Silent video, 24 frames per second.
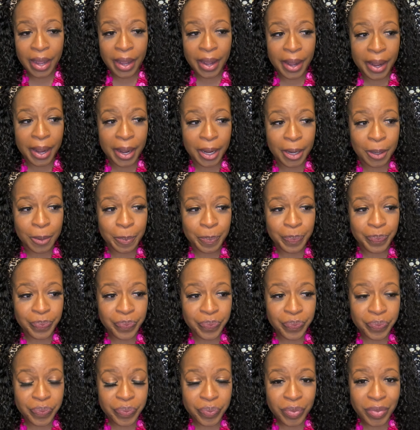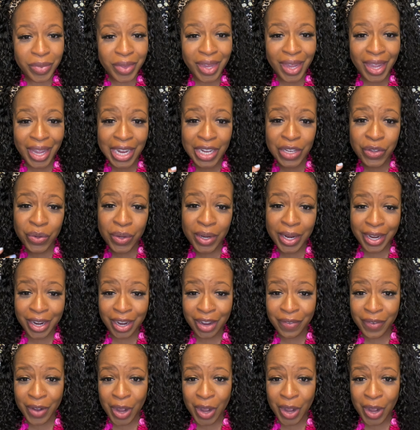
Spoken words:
And so like I've